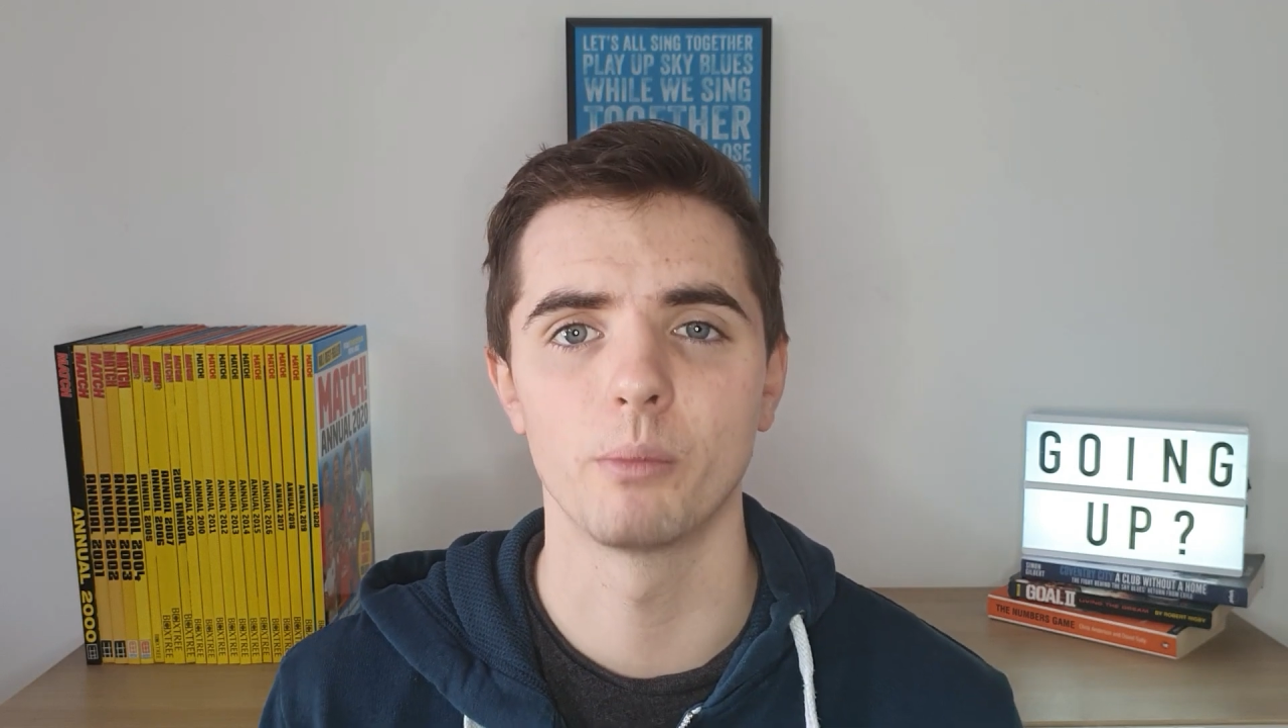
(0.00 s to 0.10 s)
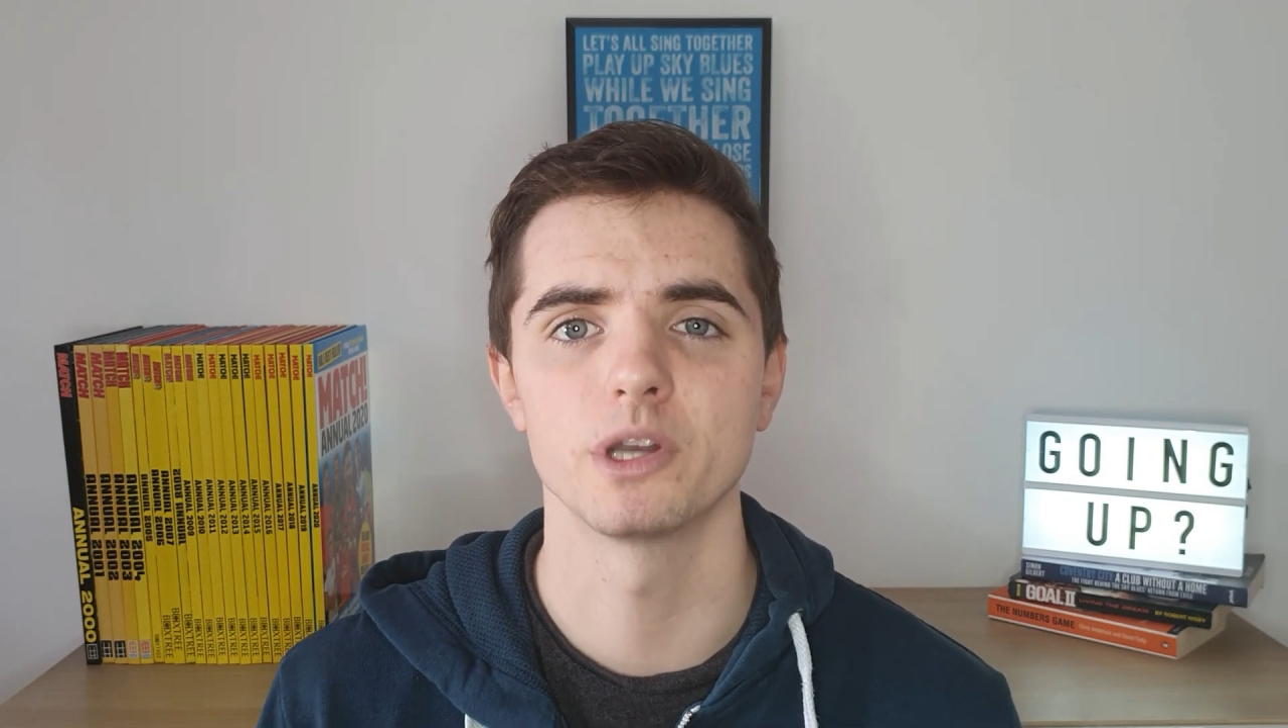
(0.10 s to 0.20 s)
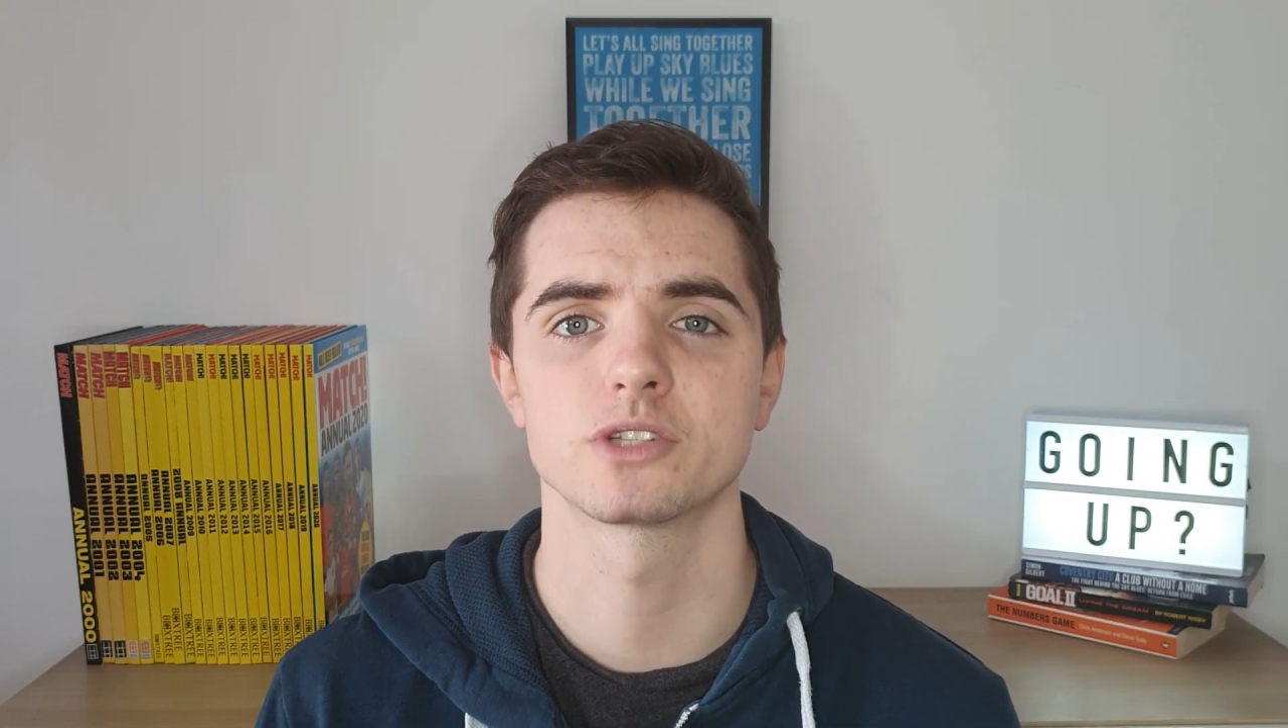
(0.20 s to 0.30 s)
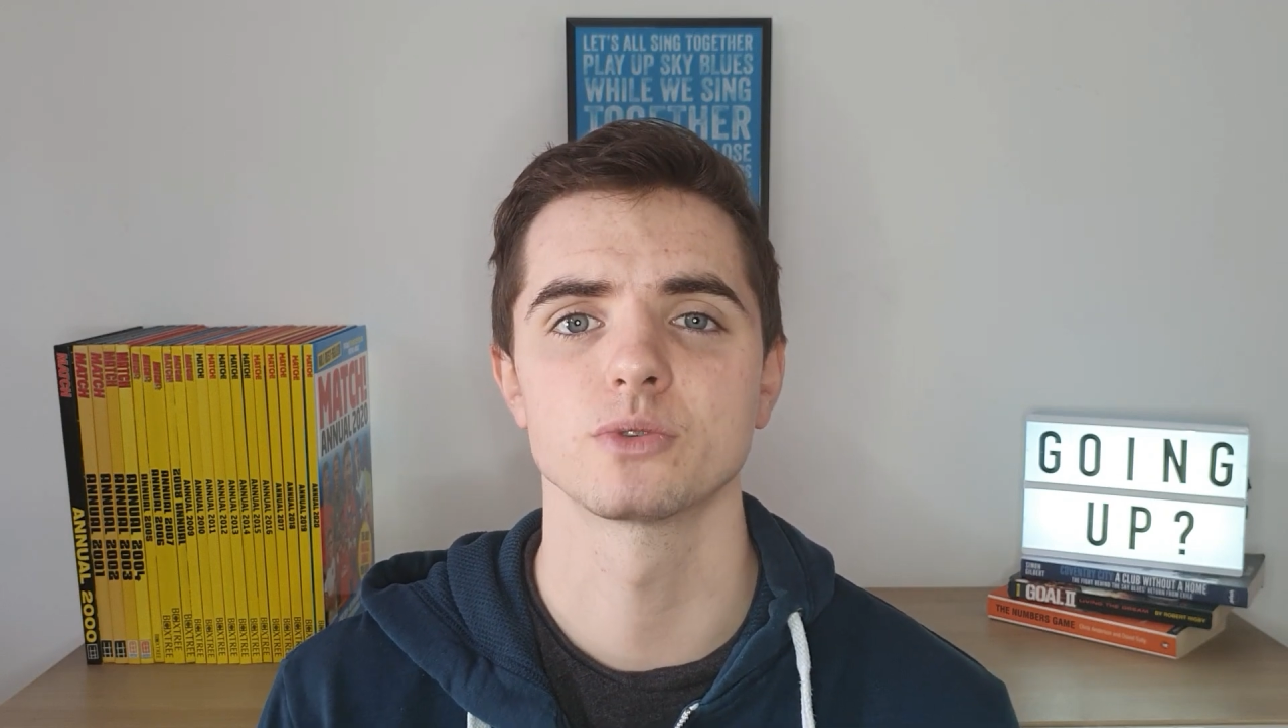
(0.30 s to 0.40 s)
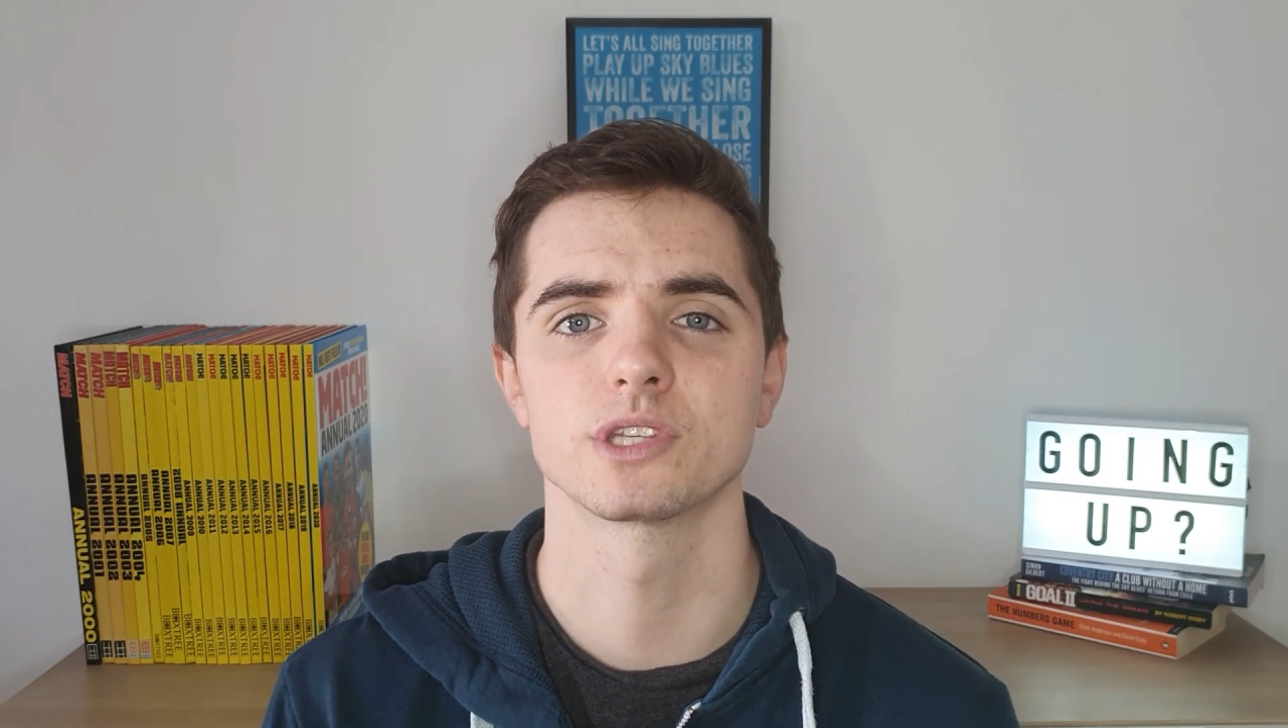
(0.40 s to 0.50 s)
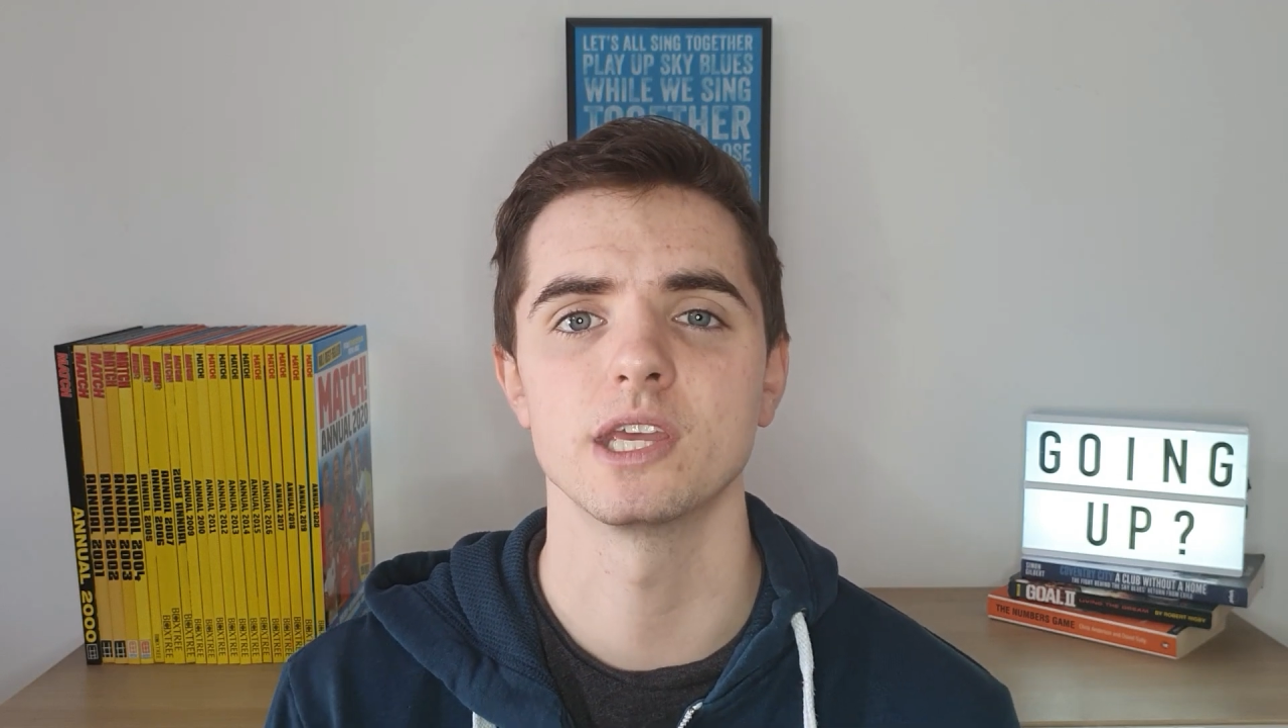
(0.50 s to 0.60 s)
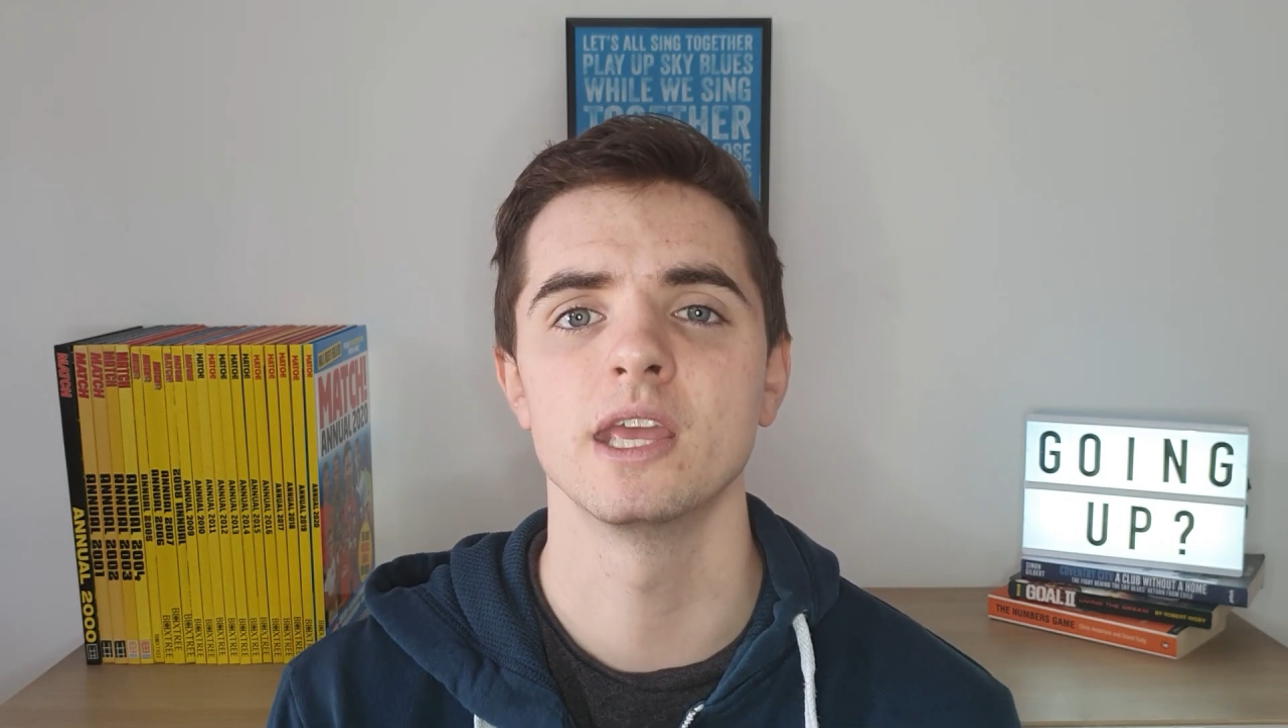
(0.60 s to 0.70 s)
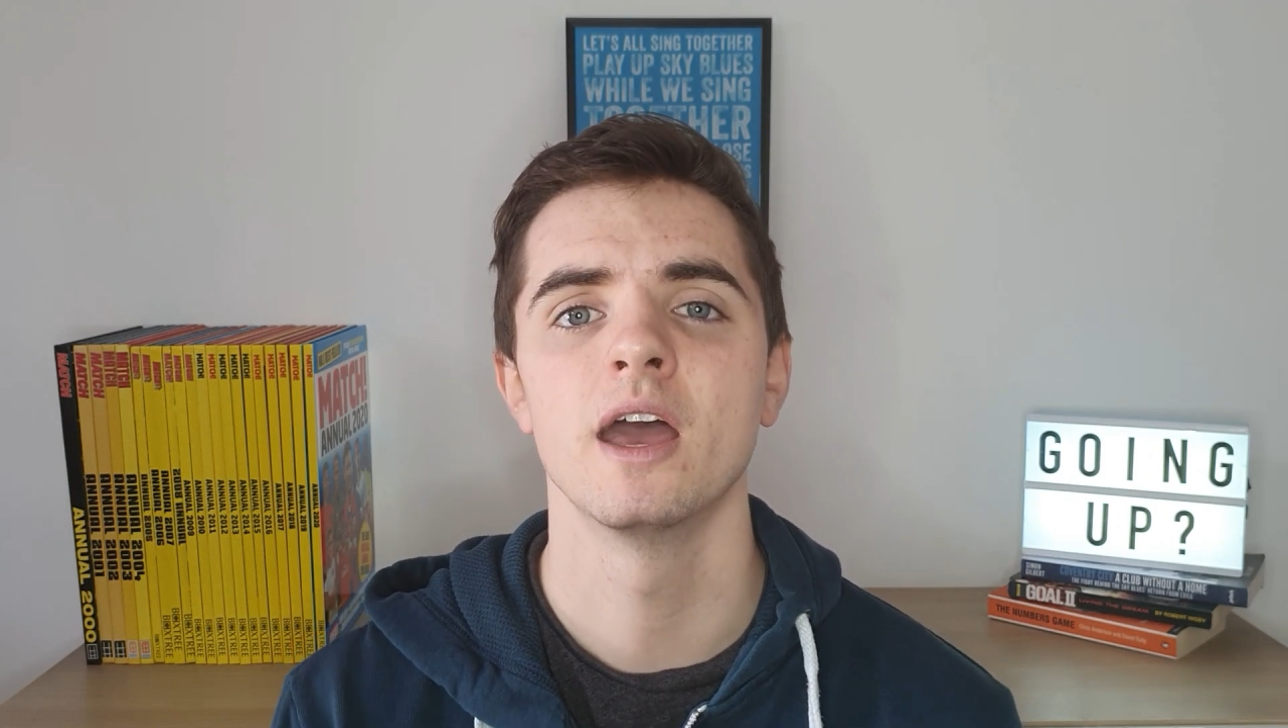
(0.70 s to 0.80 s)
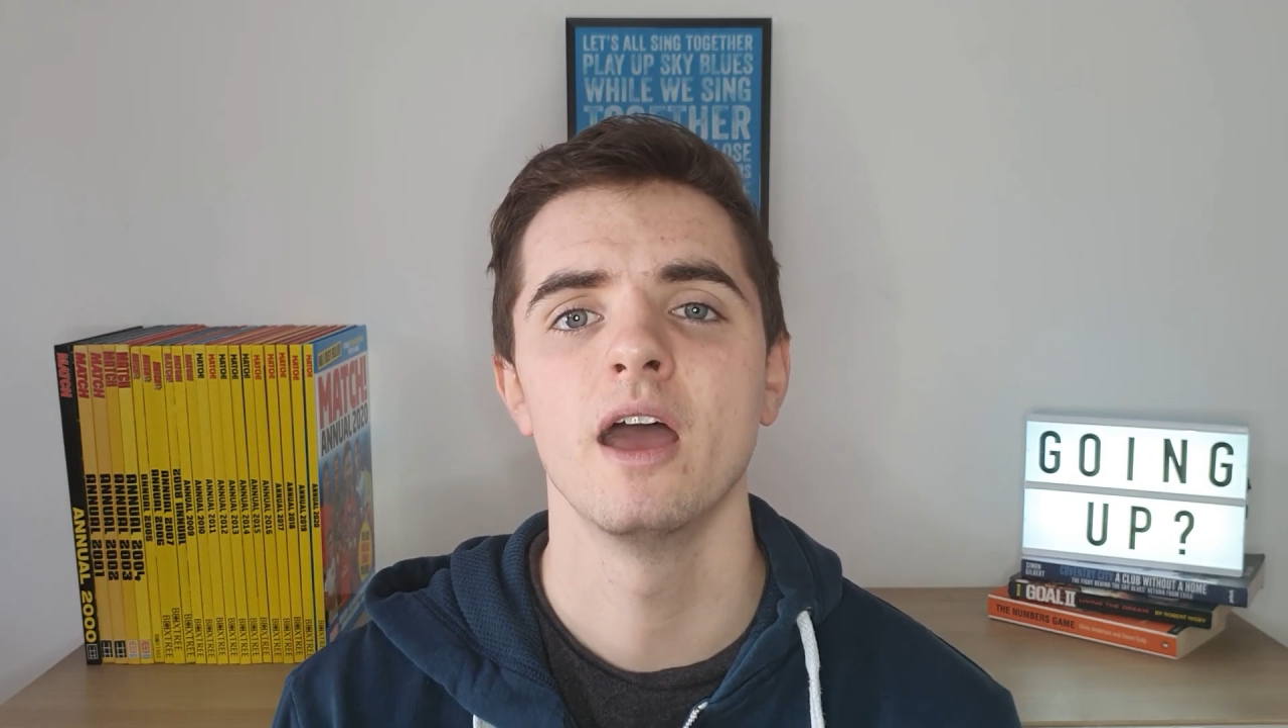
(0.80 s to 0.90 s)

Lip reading: Bristol City